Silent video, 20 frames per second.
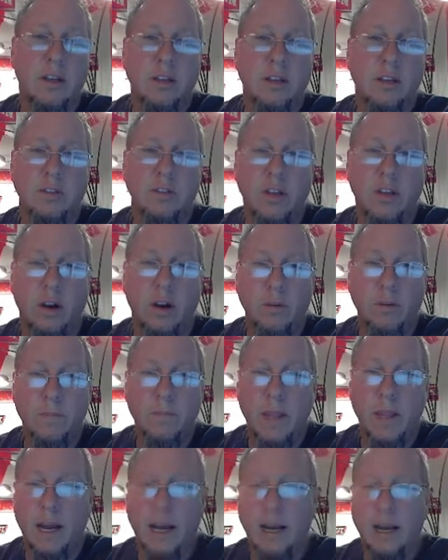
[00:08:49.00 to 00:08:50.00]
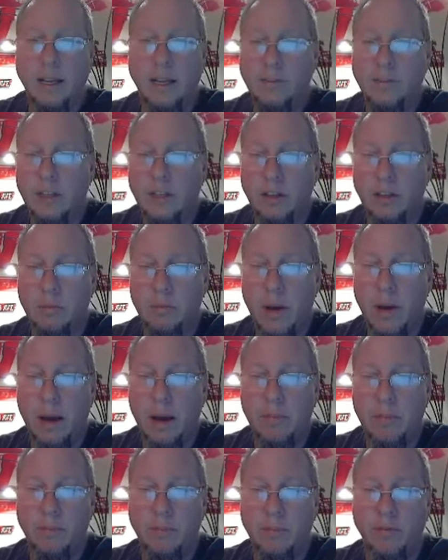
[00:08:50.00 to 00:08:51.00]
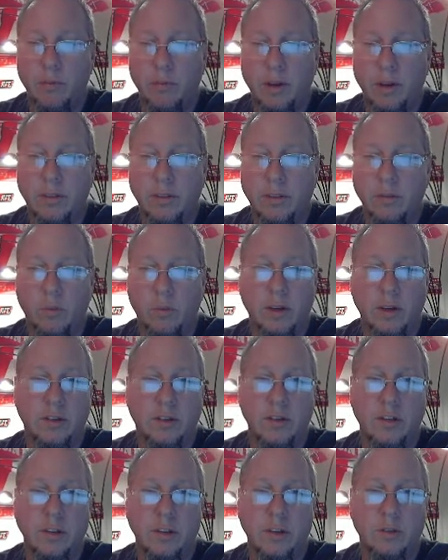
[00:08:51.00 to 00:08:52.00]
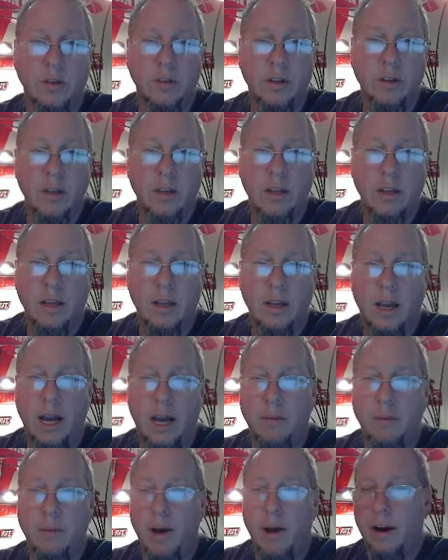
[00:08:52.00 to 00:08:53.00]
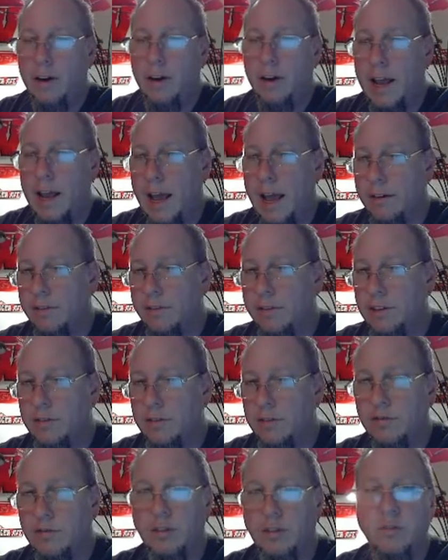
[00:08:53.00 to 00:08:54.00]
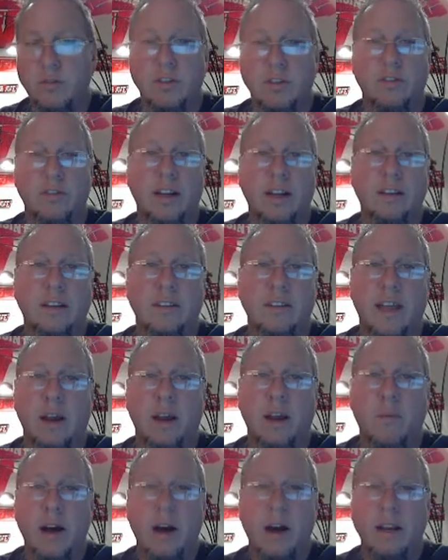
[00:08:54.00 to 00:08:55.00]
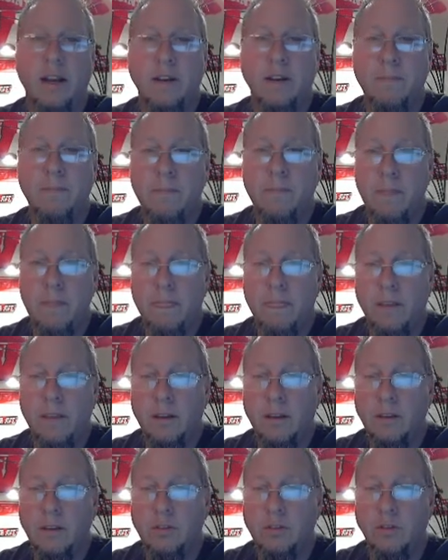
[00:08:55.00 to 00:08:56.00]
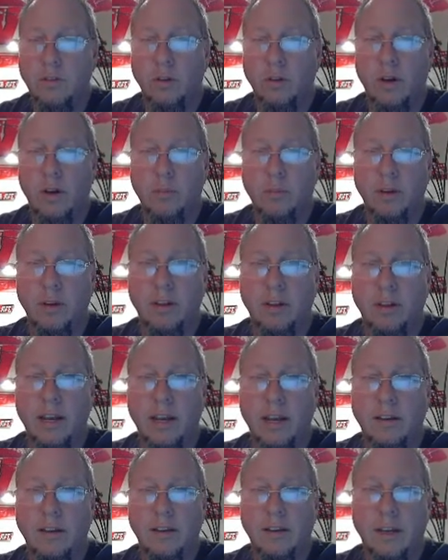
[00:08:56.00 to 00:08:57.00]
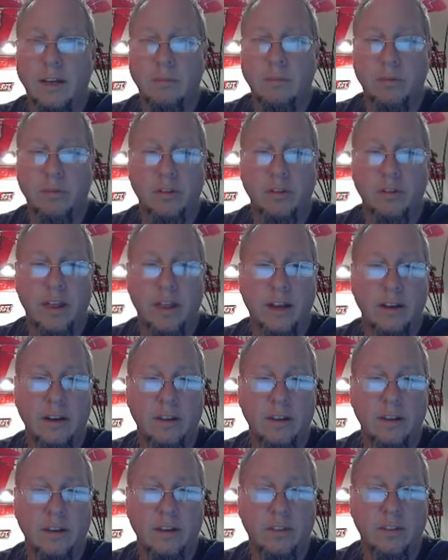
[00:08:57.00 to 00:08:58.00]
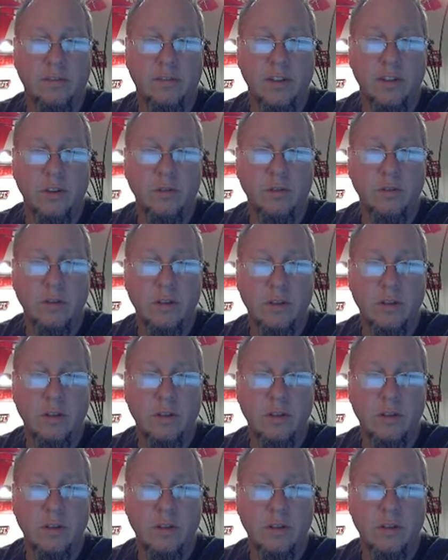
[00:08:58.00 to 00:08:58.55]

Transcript: So it gives you a little pop-up for what to do. I already have this view selected that I wanted, so I'm going to let it pull that into this view.